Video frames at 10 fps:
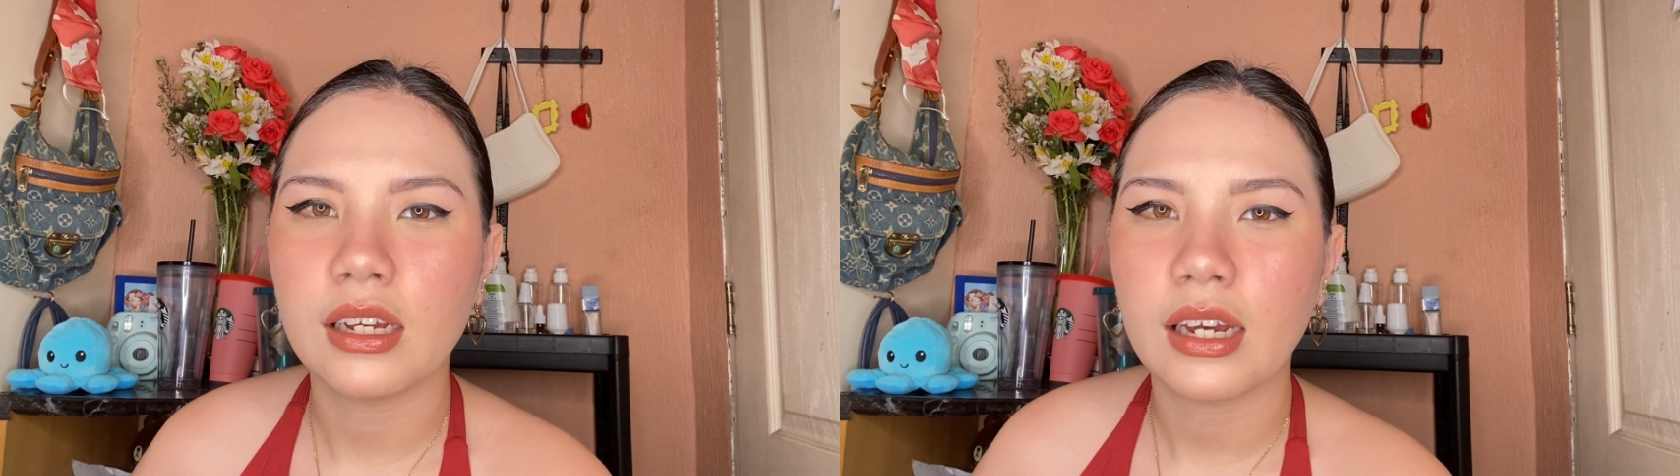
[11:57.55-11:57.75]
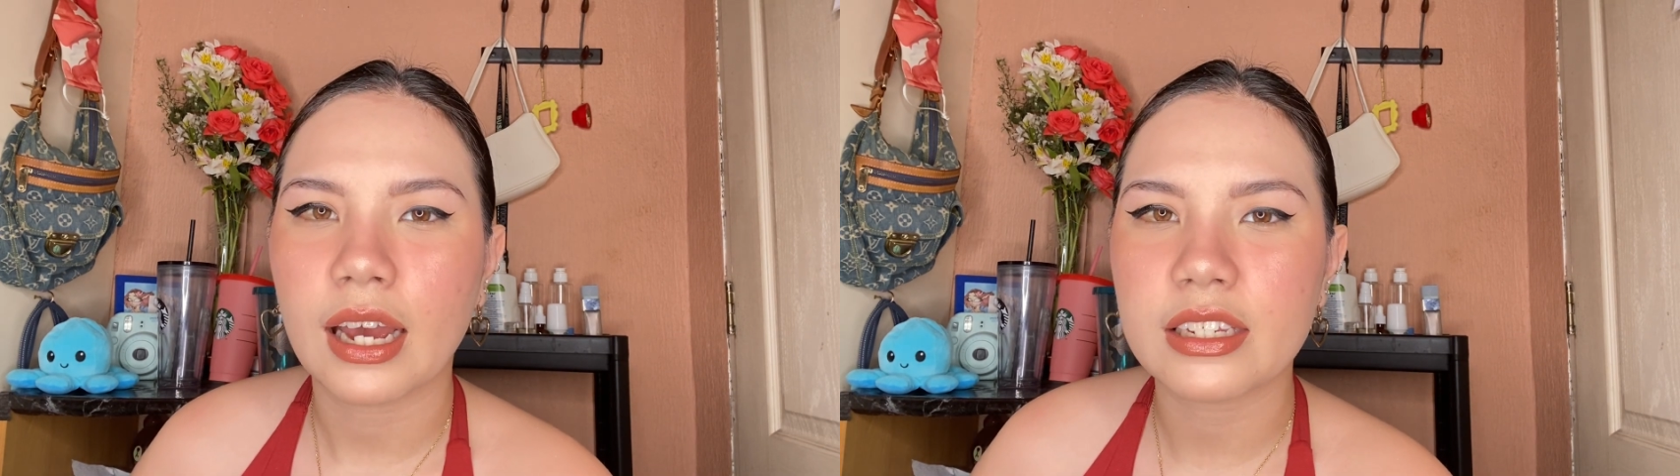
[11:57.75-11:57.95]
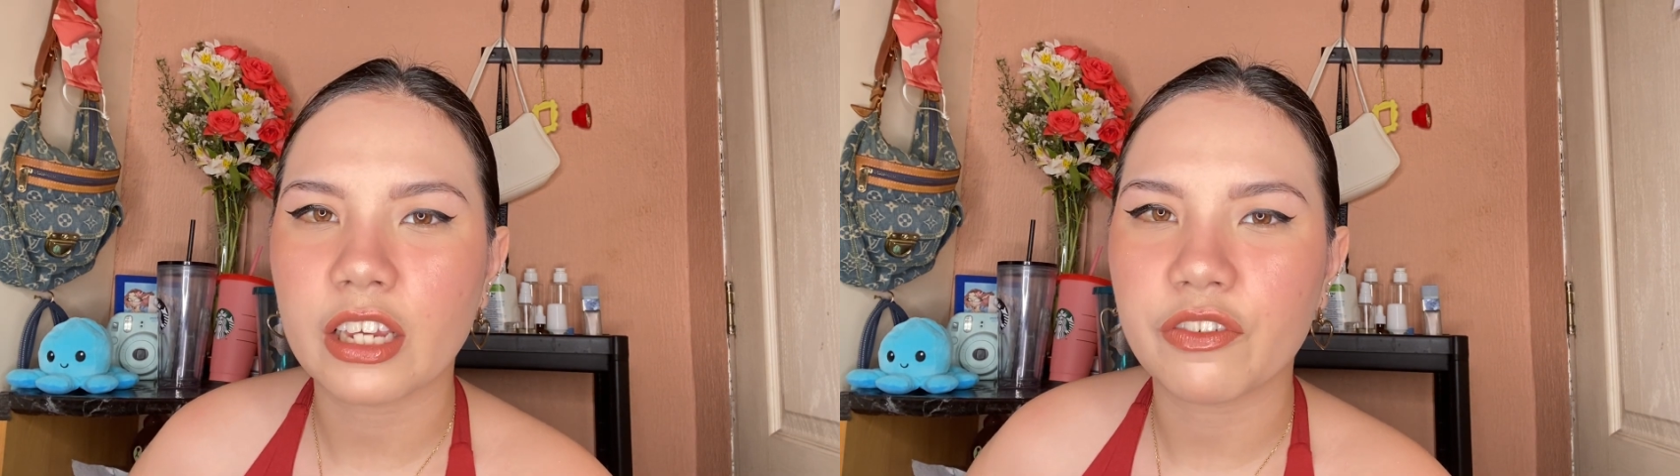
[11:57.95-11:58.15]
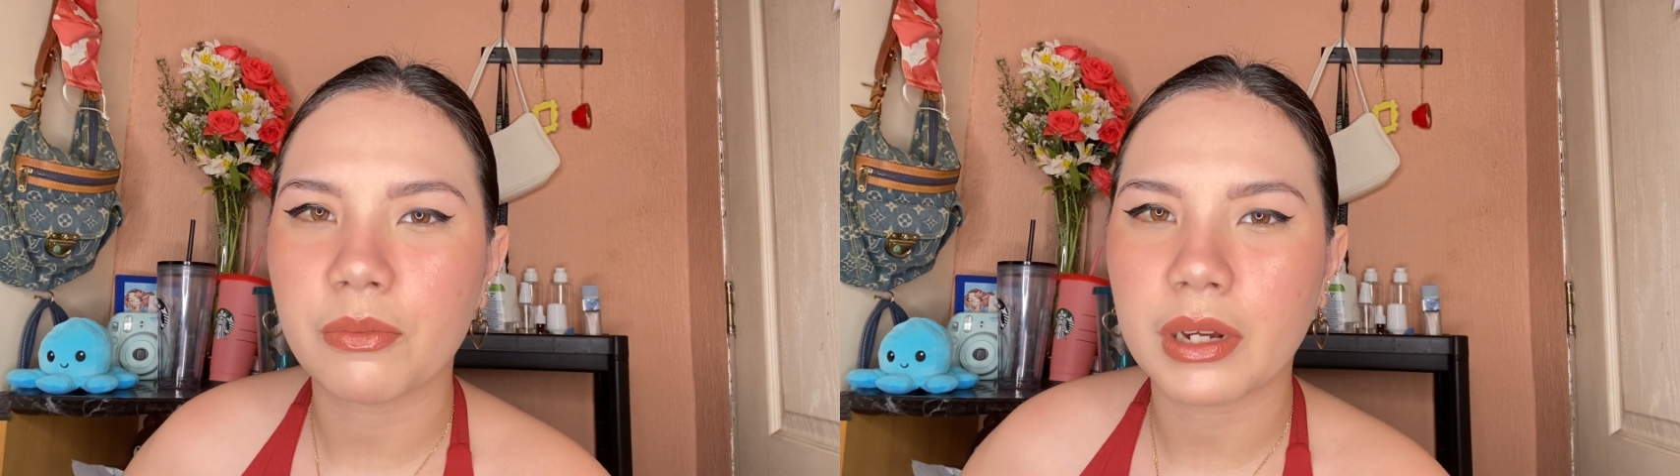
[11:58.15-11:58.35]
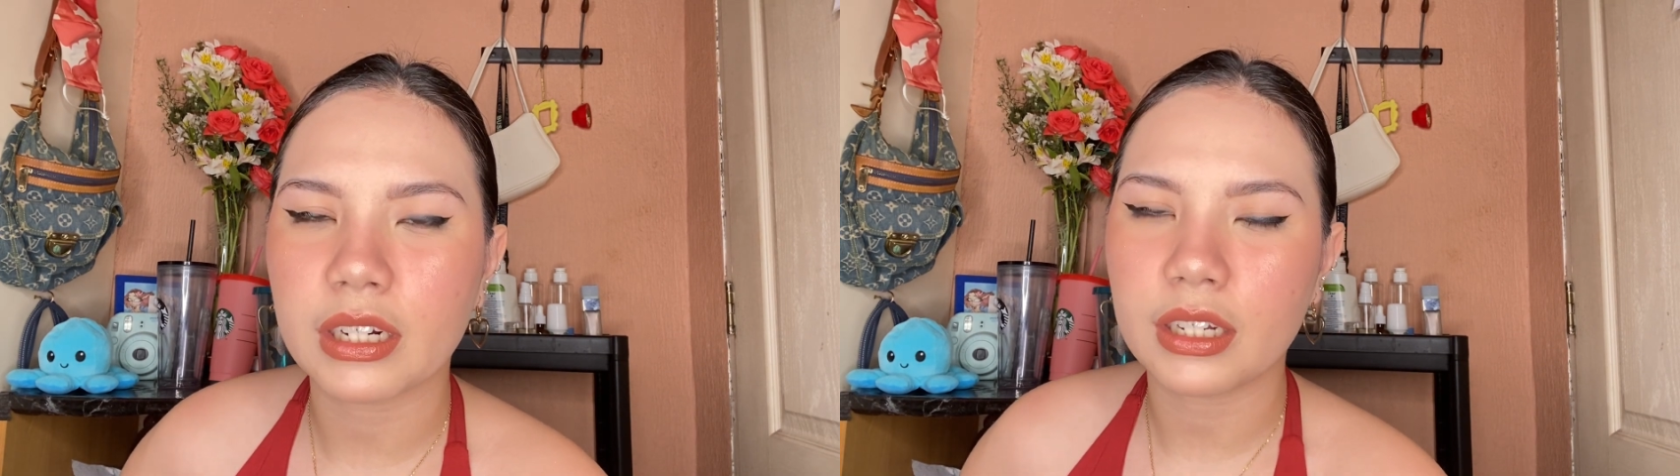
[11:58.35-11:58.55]
I saved
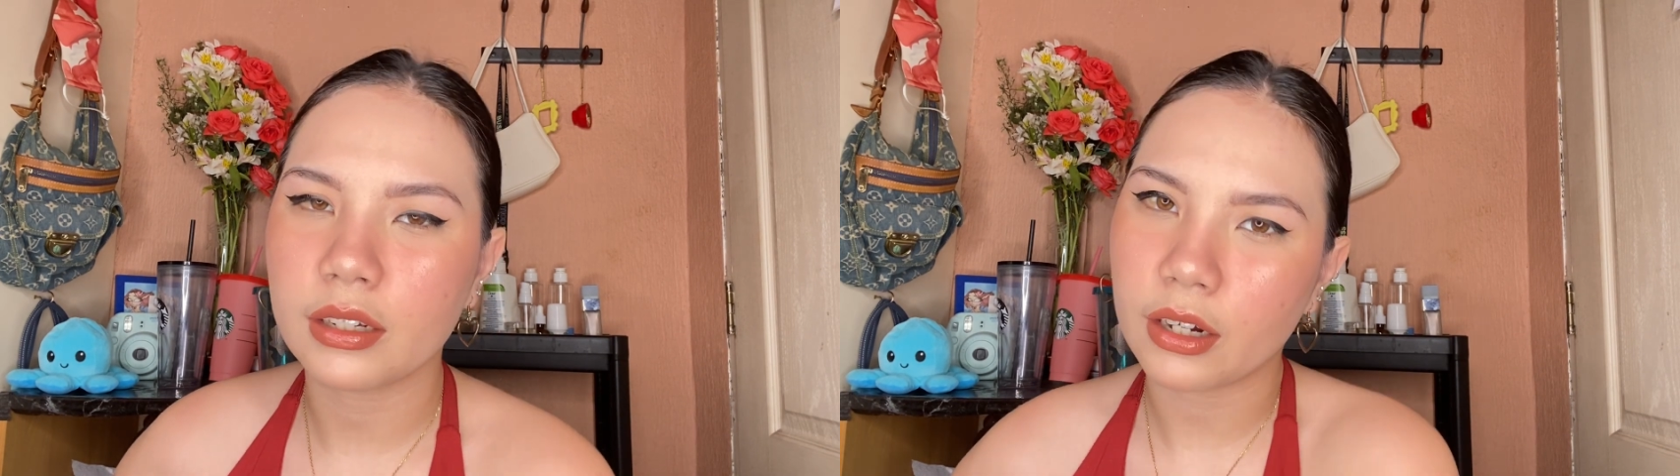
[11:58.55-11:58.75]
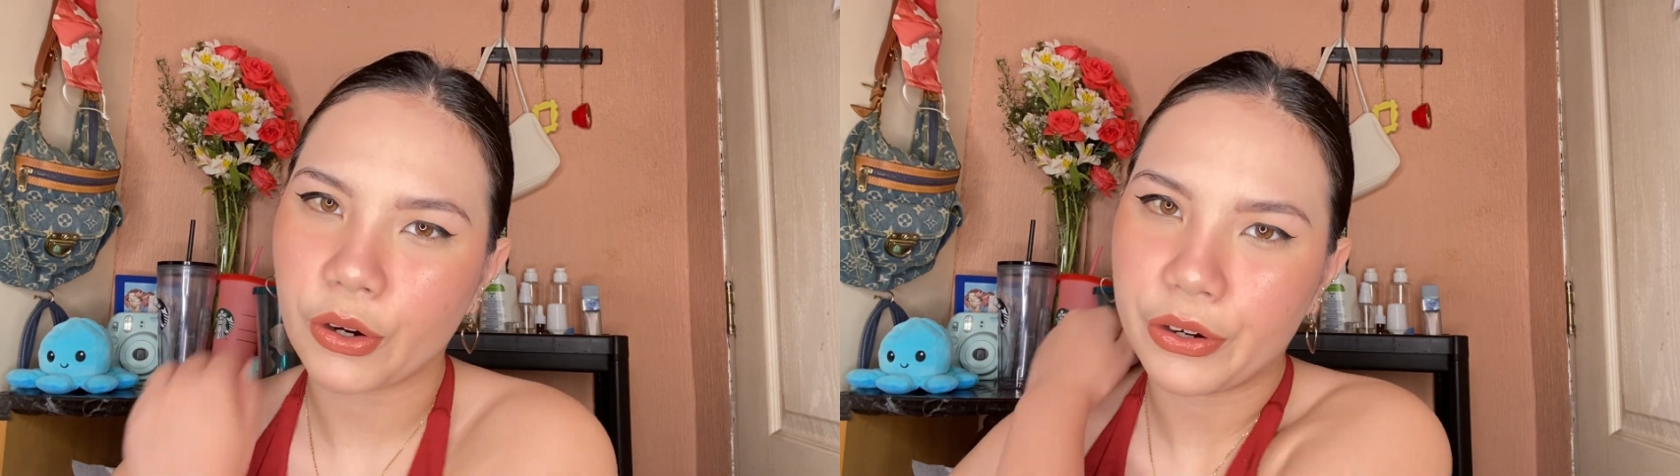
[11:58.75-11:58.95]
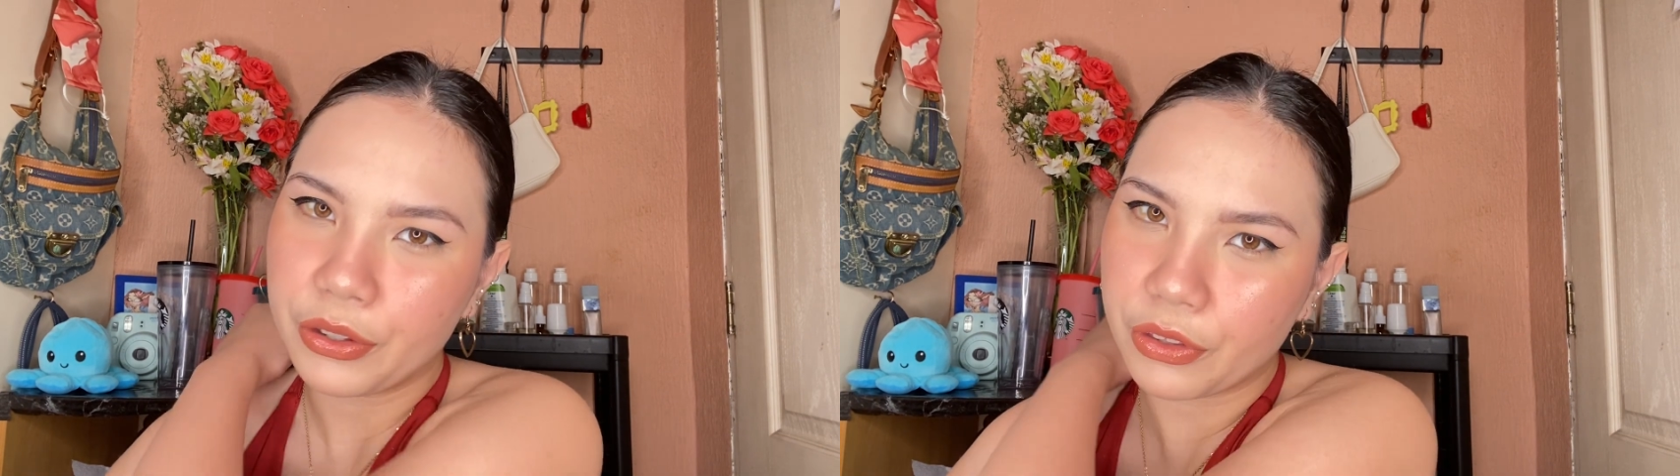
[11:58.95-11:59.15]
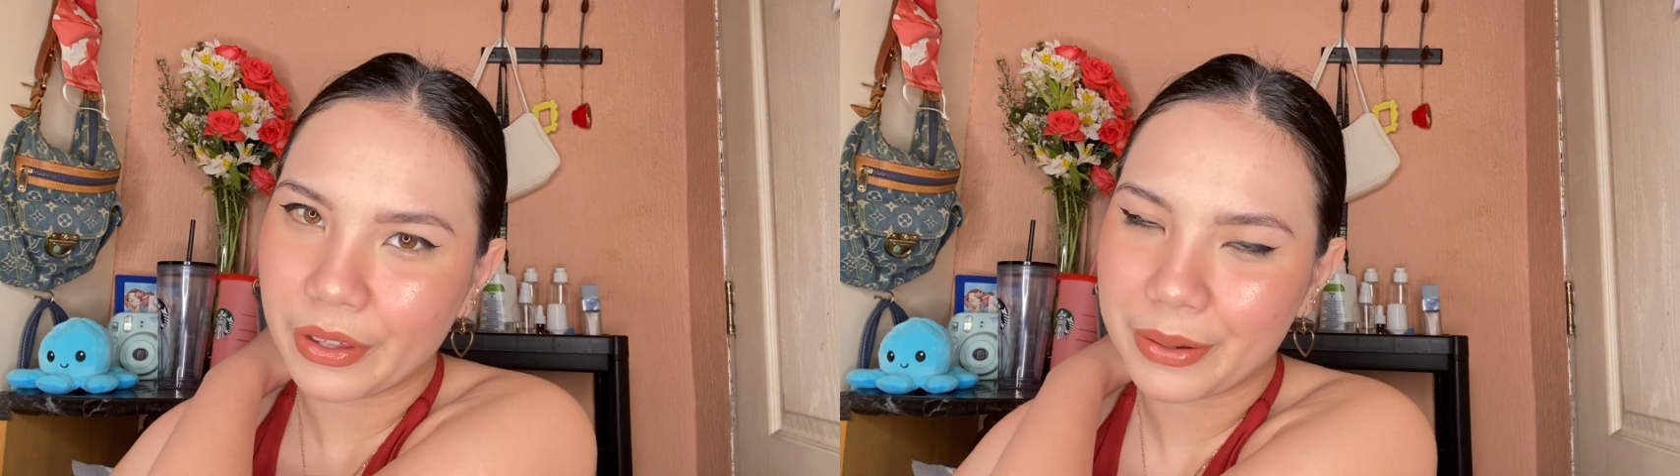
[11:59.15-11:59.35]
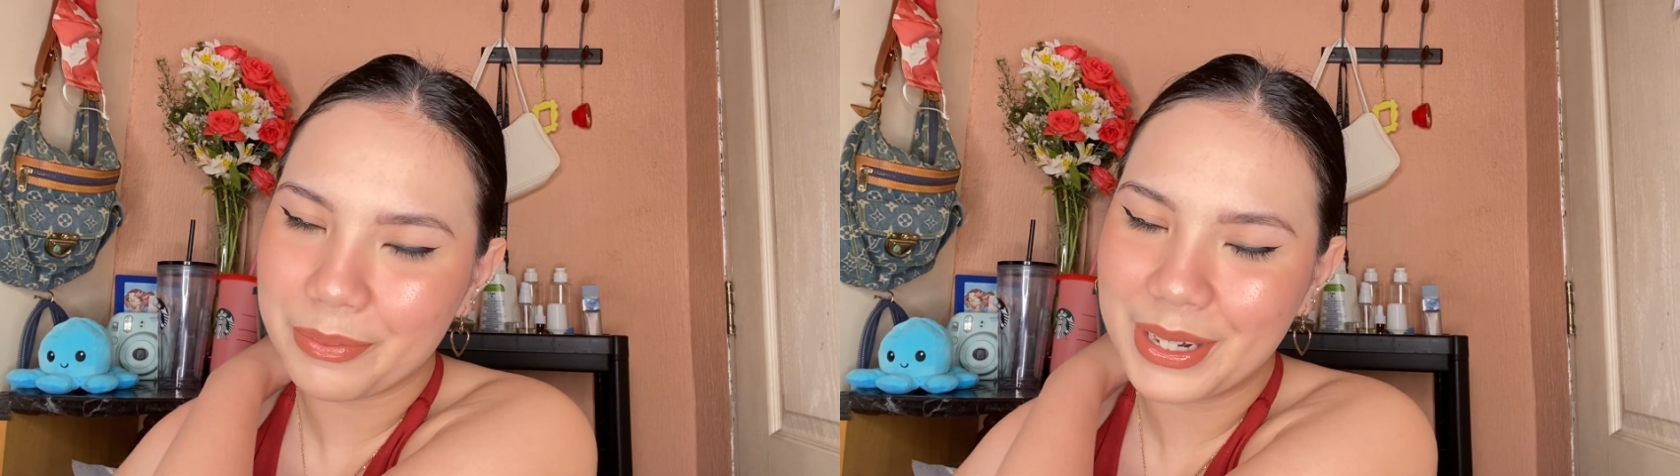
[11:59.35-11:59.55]
money, according to
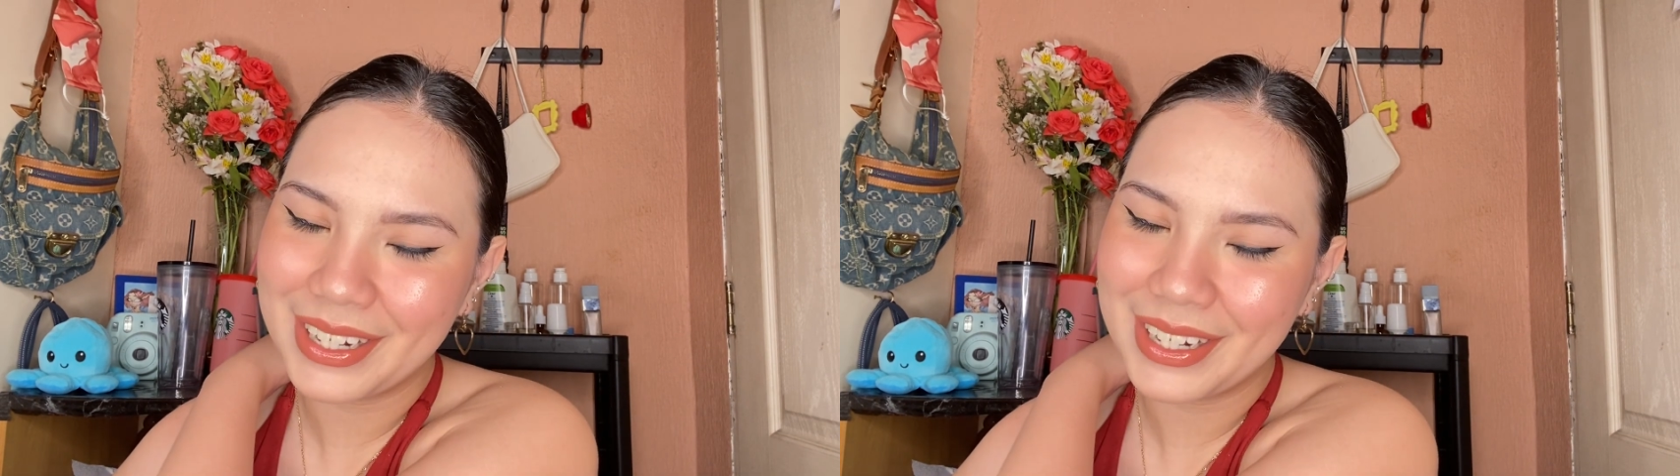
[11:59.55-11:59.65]
them.